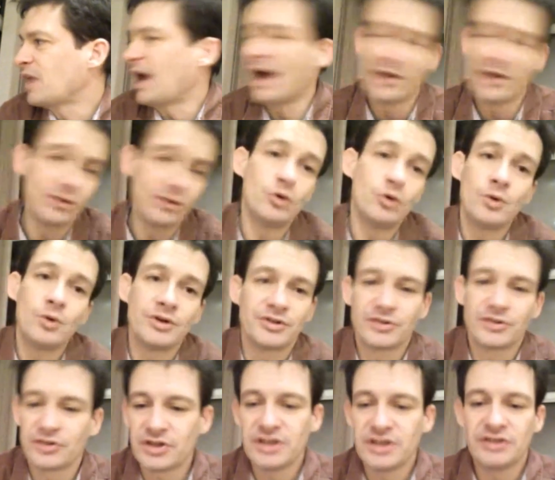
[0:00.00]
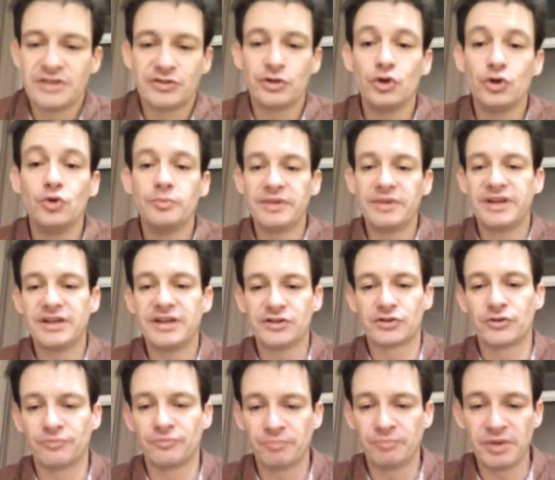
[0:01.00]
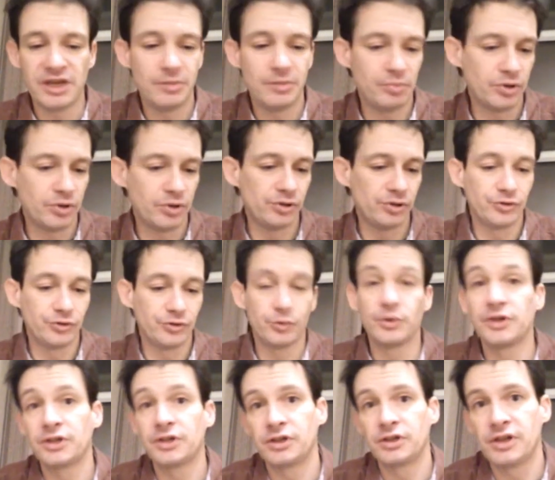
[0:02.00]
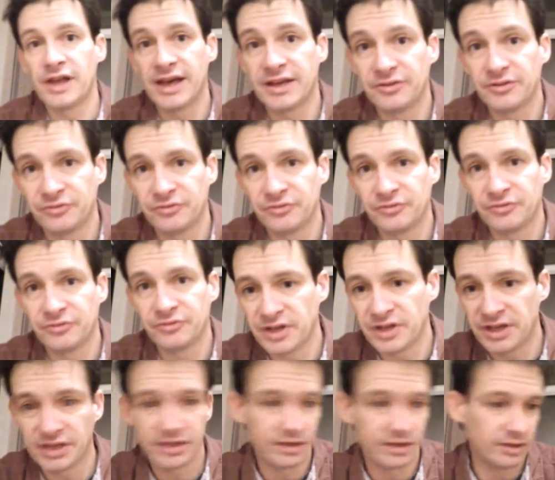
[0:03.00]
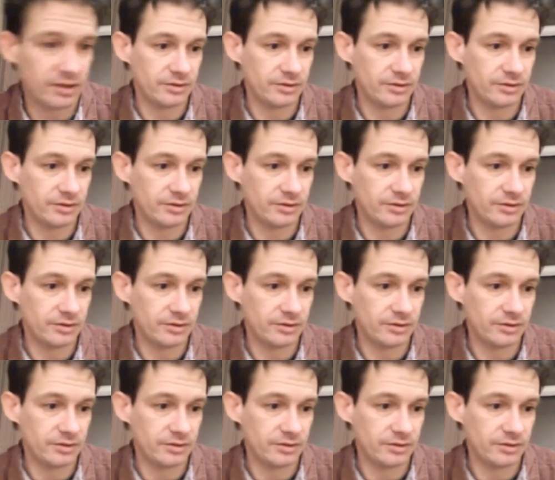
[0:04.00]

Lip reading: I don't want to see 2 minutes of people doing a live dig.